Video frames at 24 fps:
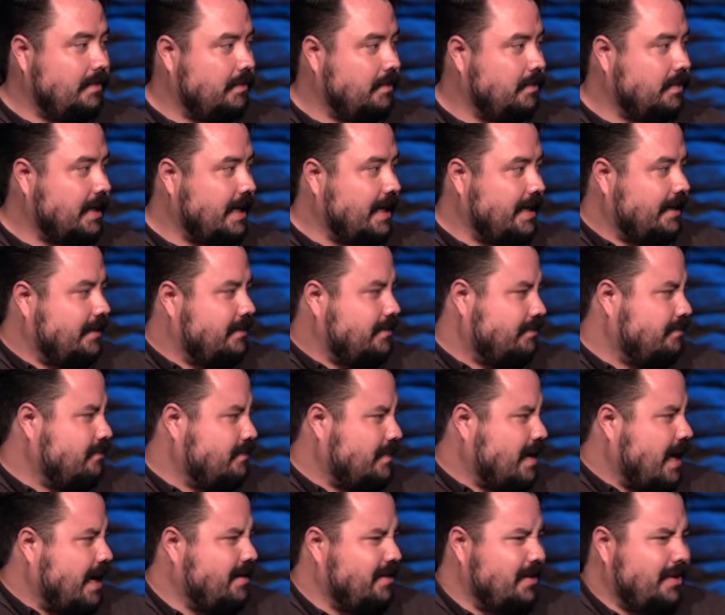like,
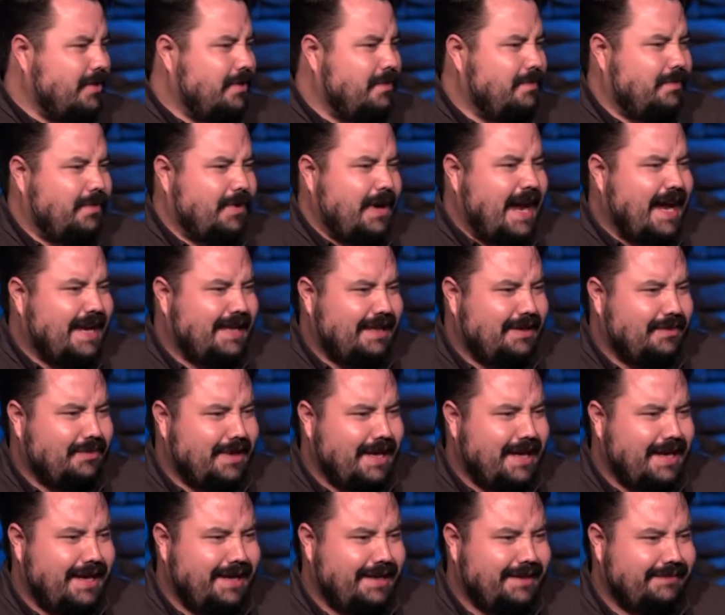I don't know, braggy
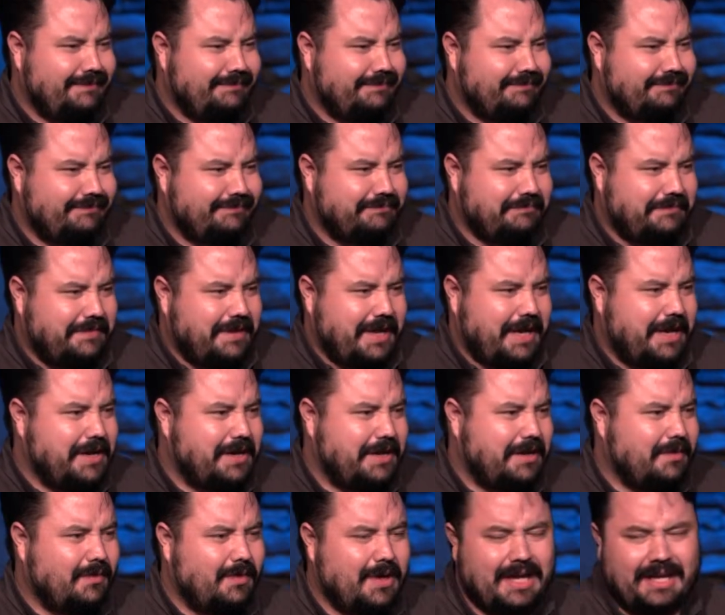way,
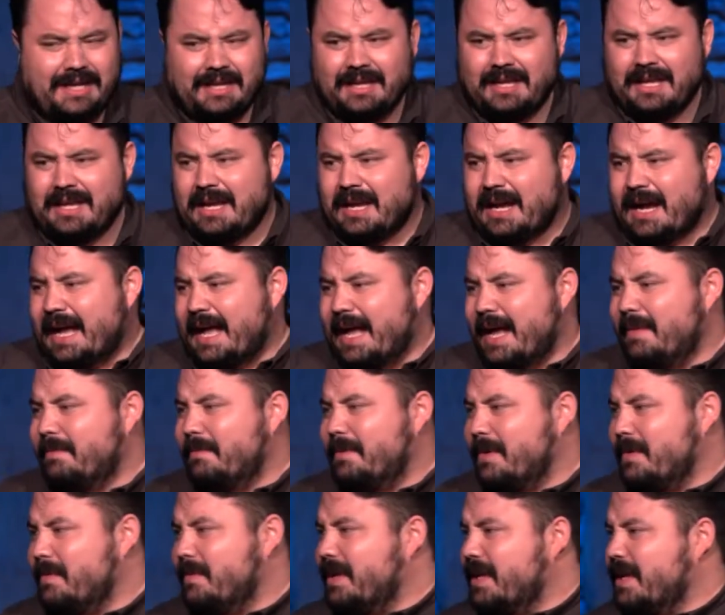arrogant way. I
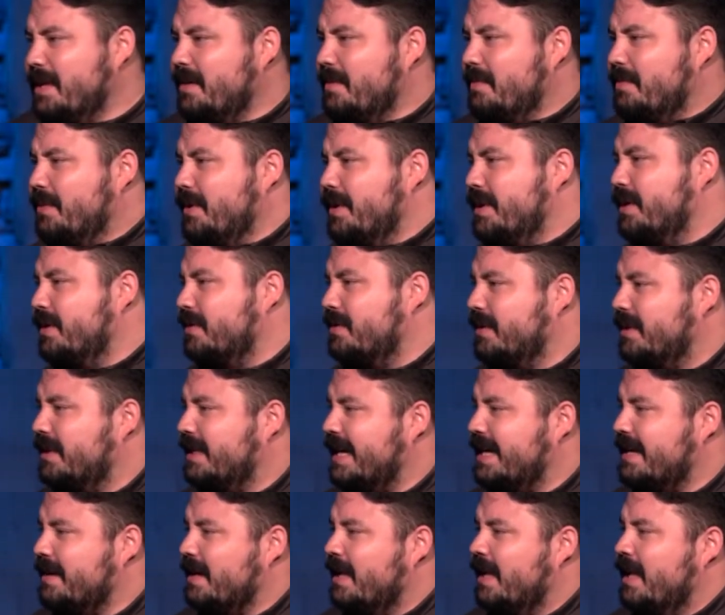happen to be in a pretty good one.
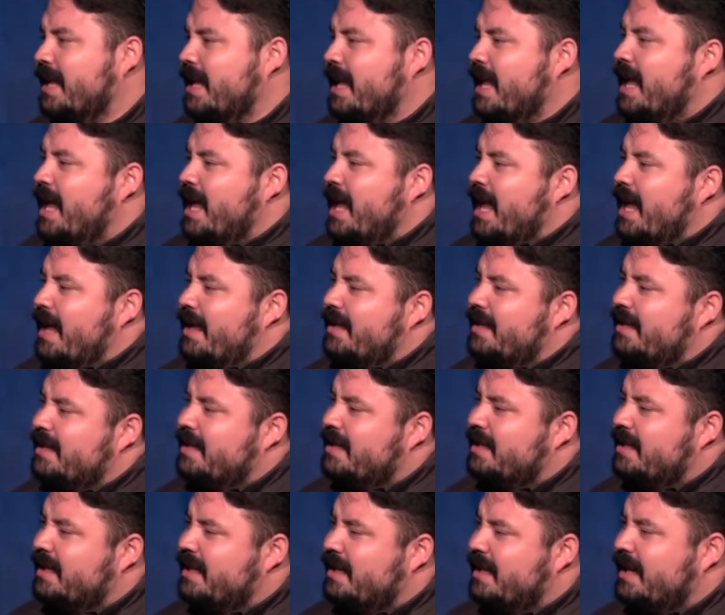Like,
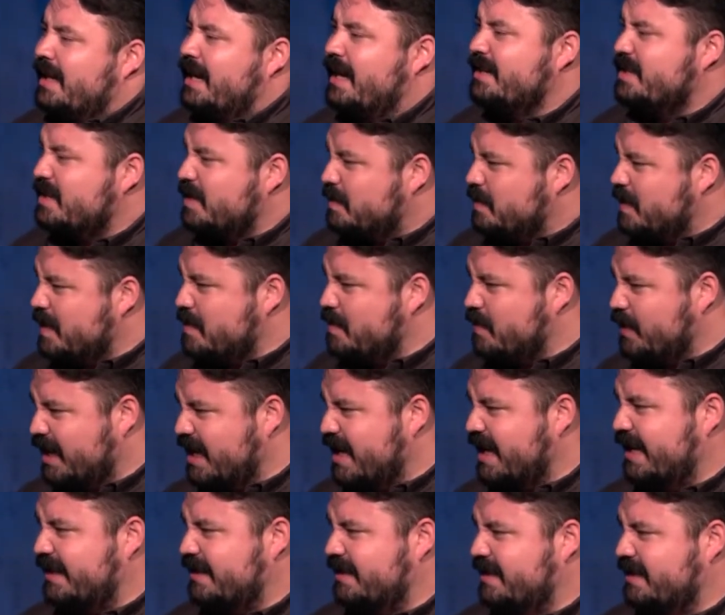I've just been
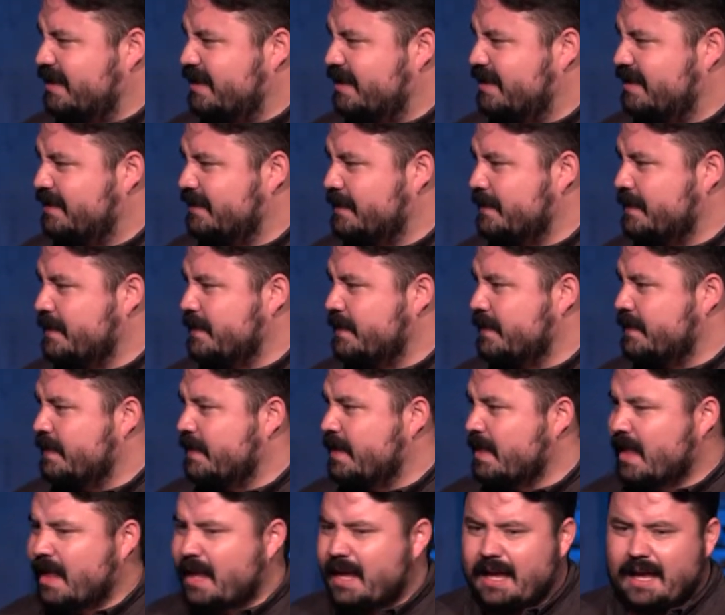blessed.
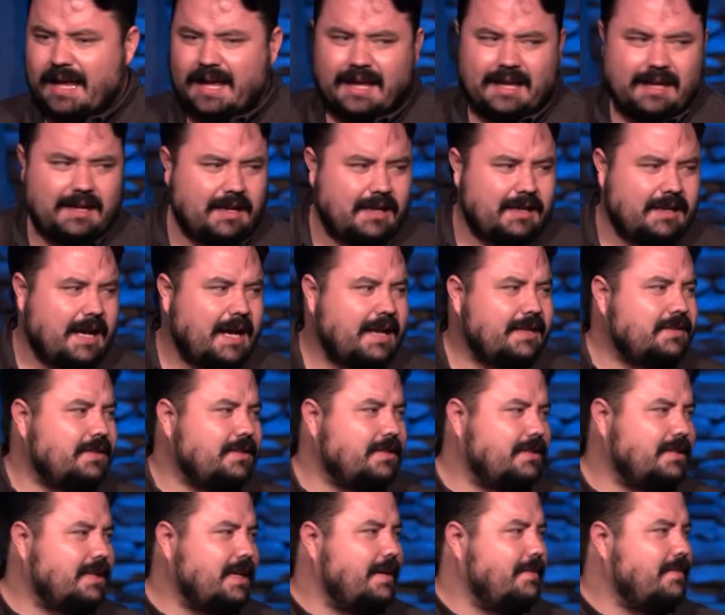And not
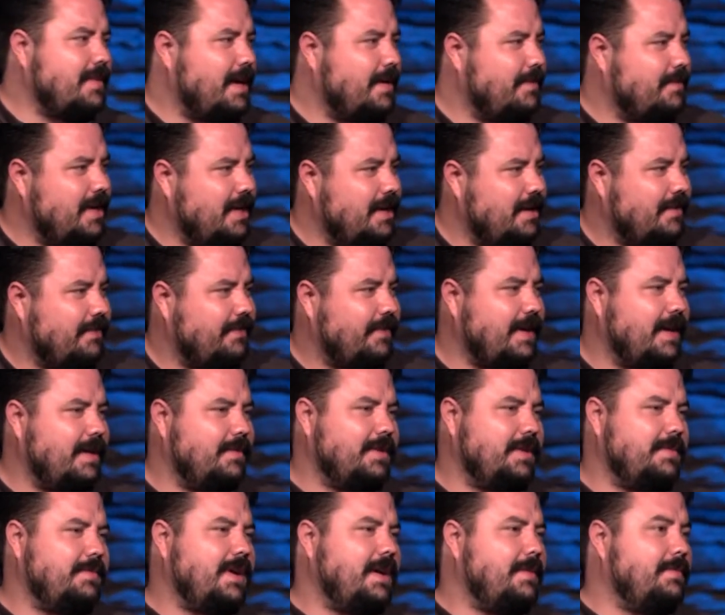just like my immediate
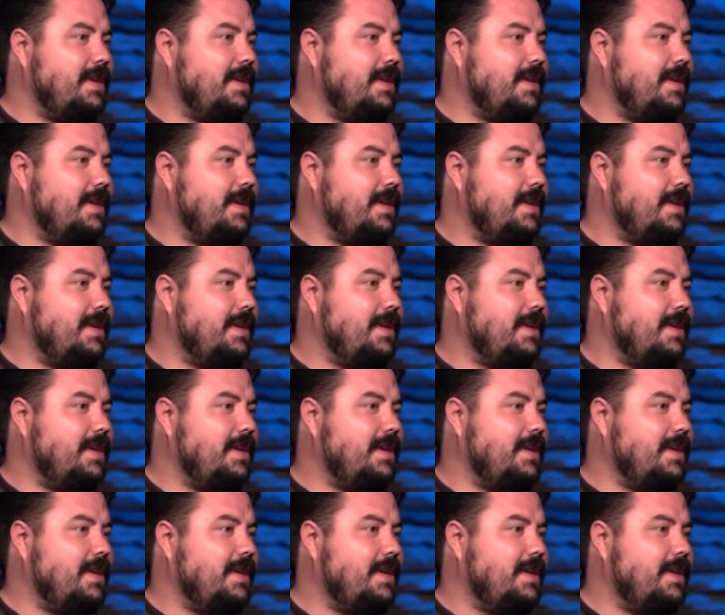family,